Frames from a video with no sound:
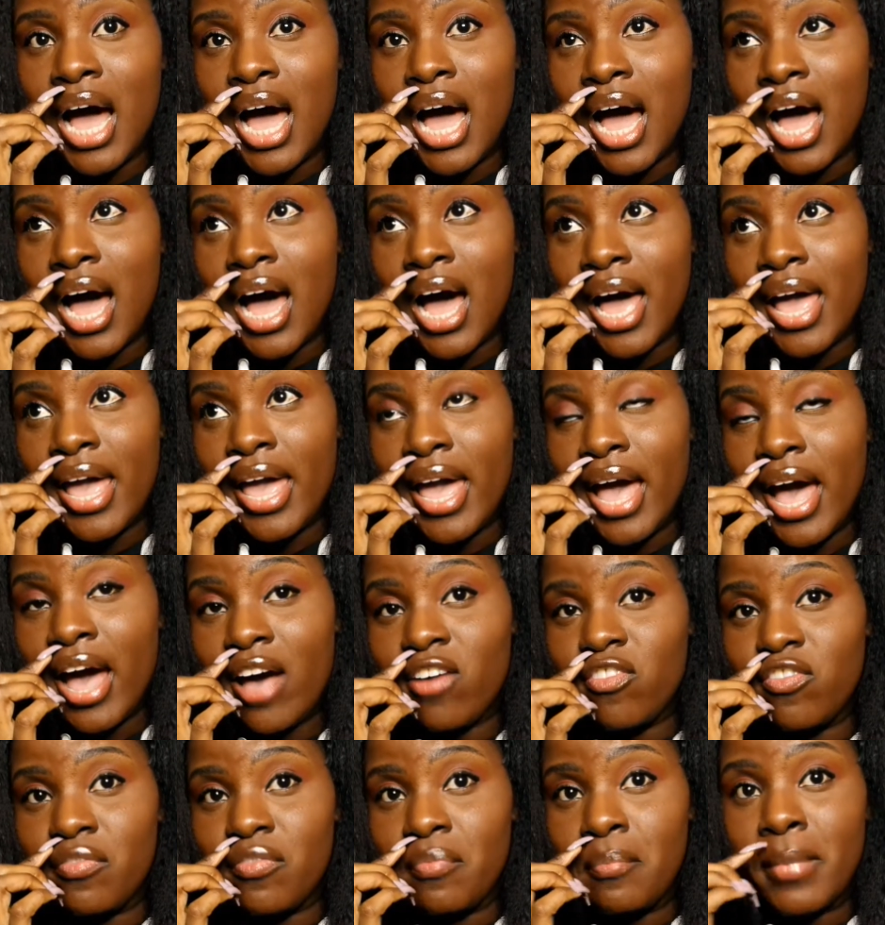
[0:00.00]
I
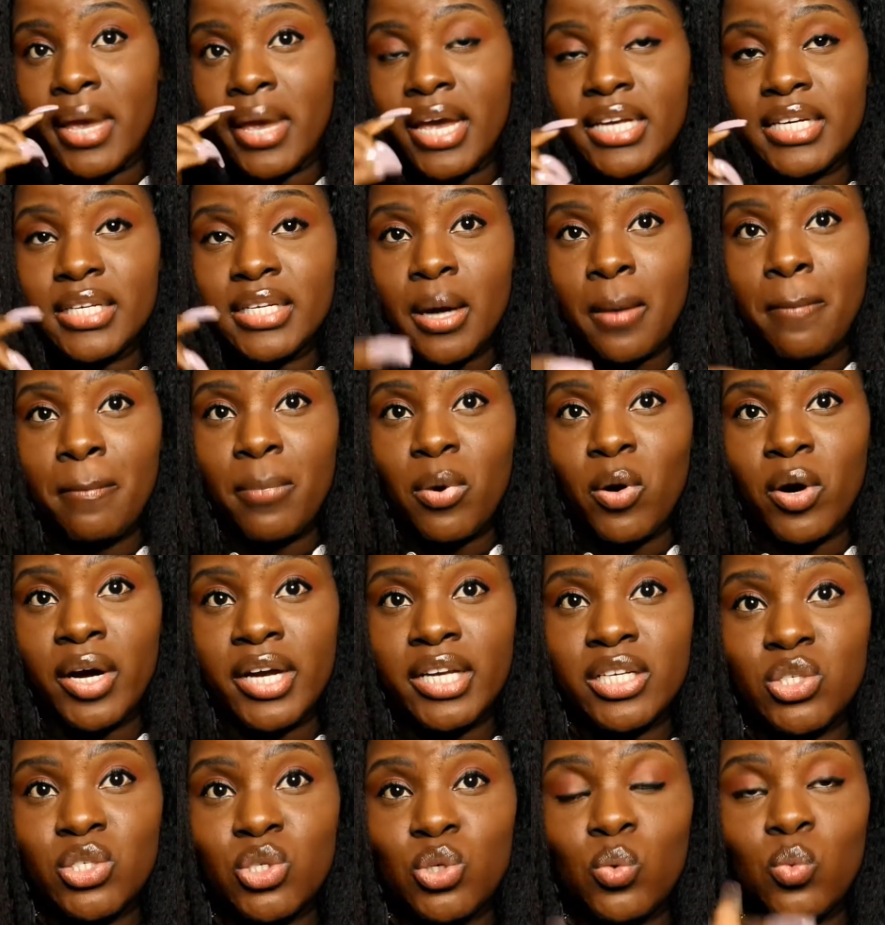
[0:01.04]
have made it a
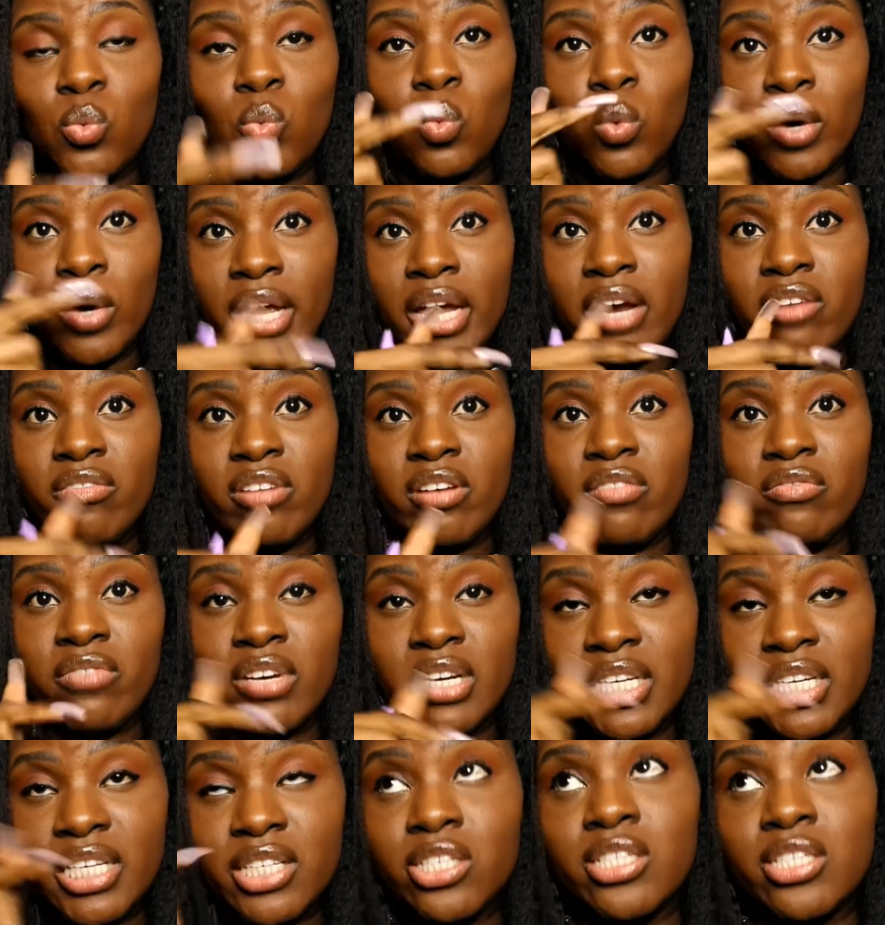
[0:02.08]
point to wear it
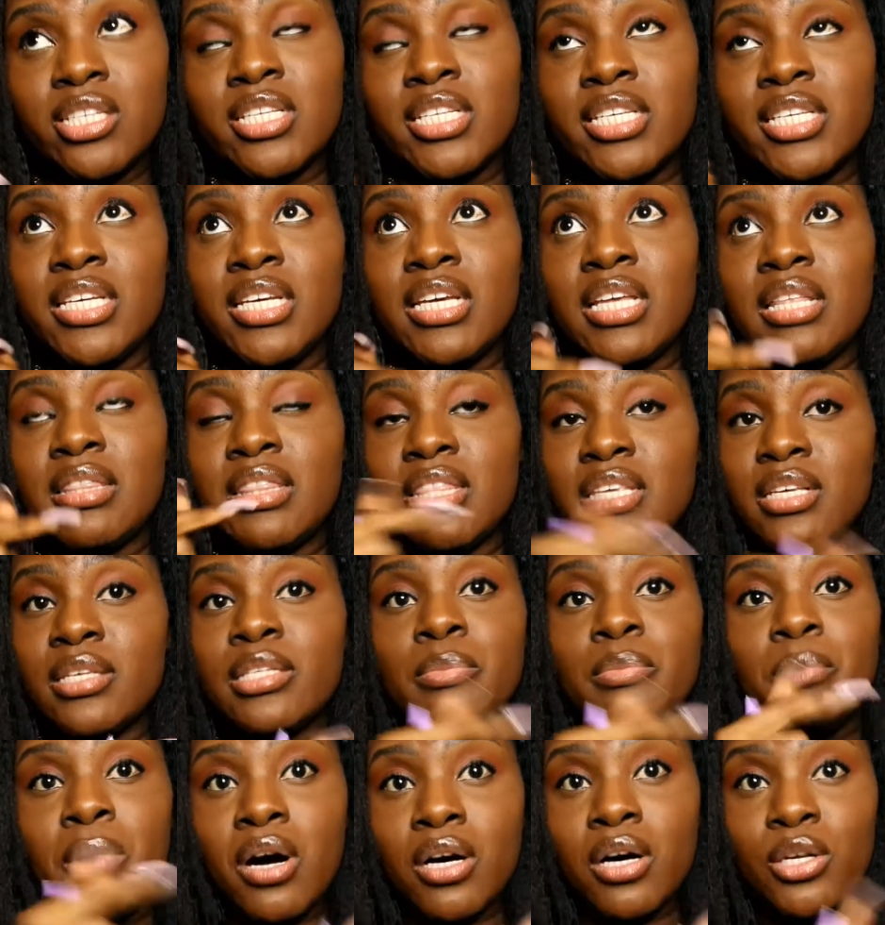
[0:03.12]
religiously this
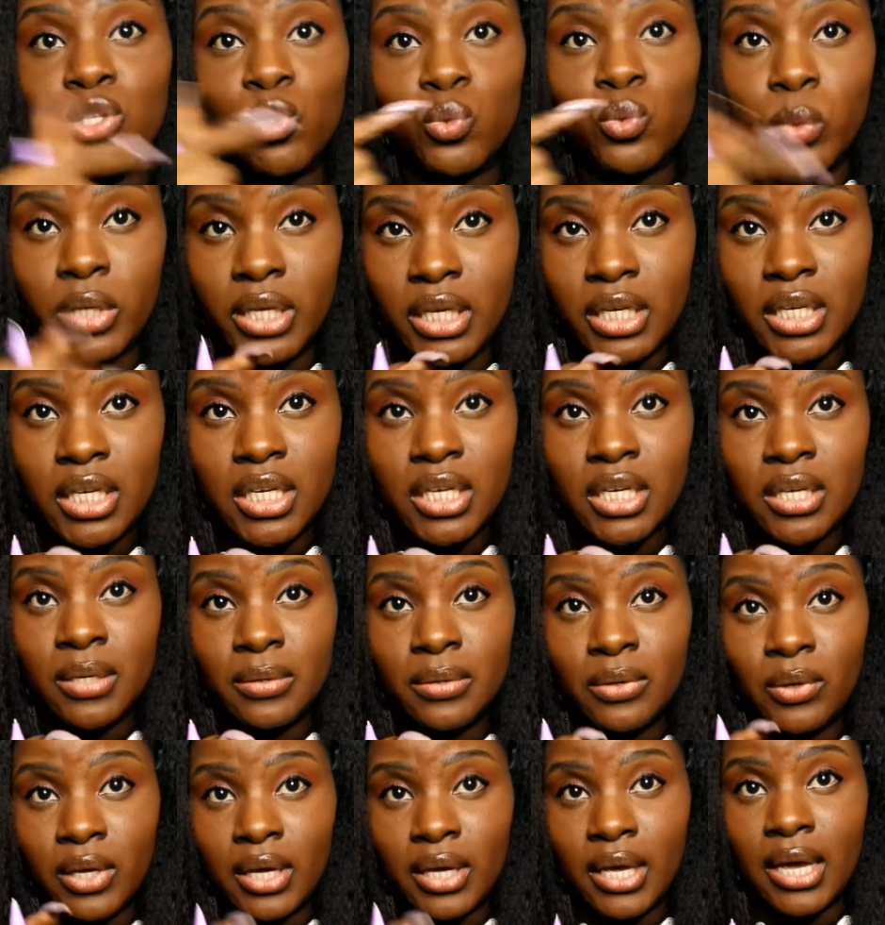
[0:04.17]
past week
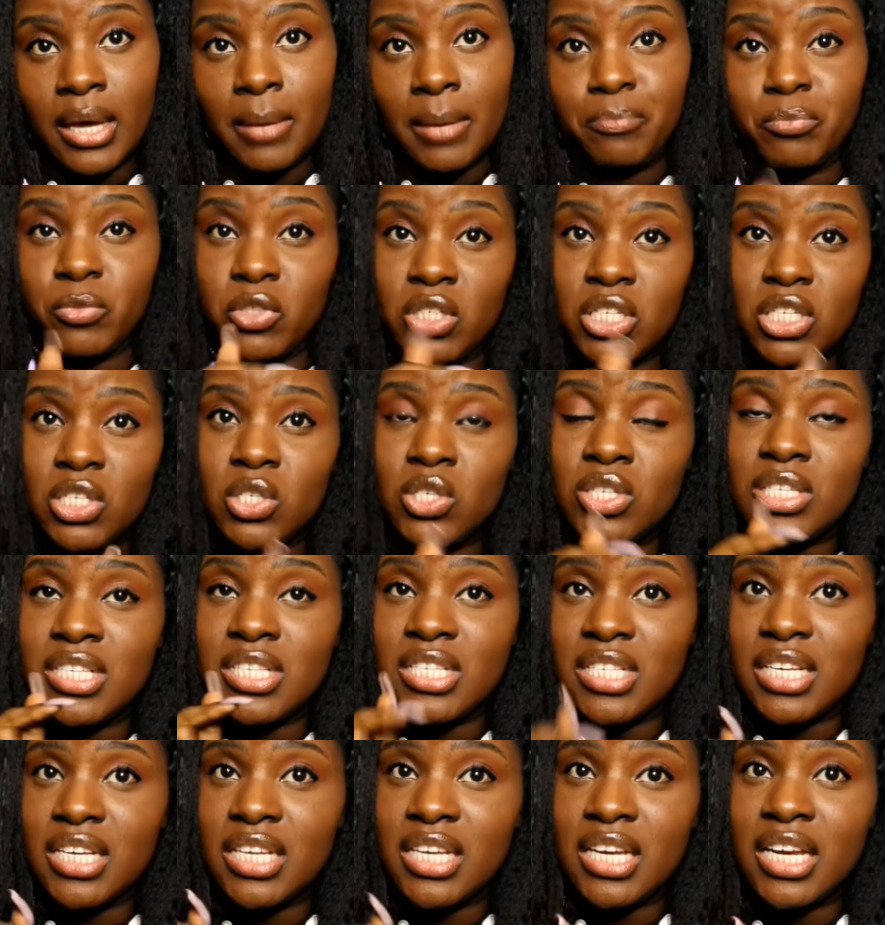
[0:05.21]
okay just to
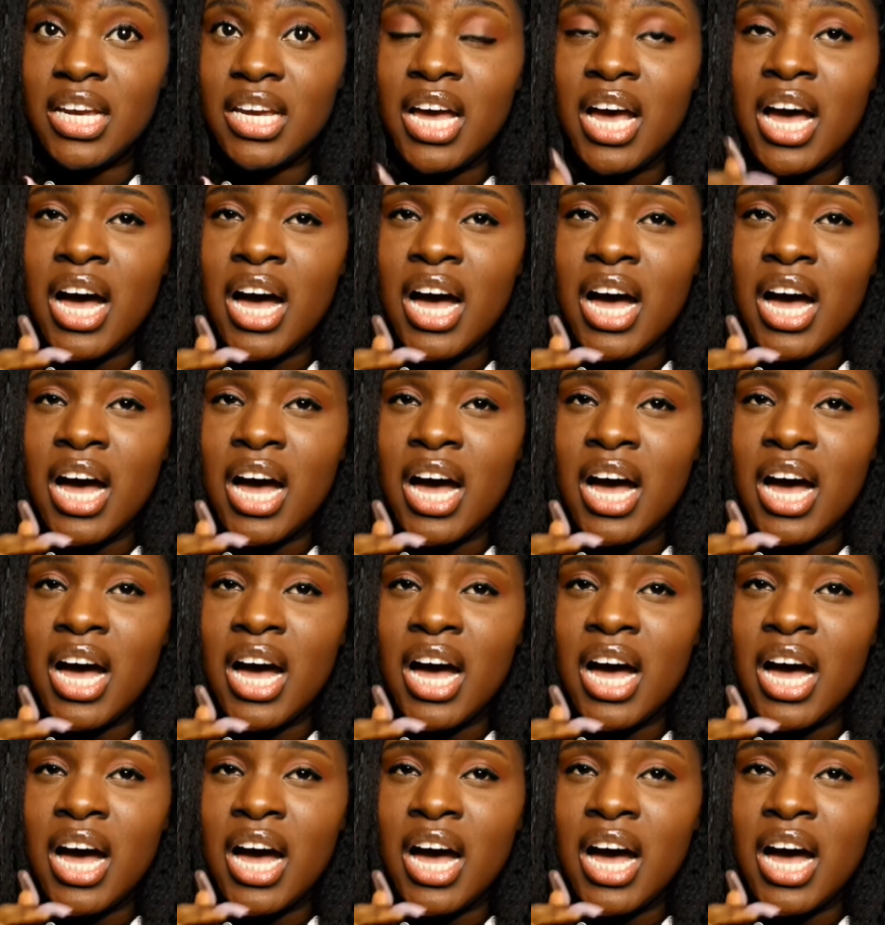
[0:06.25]
see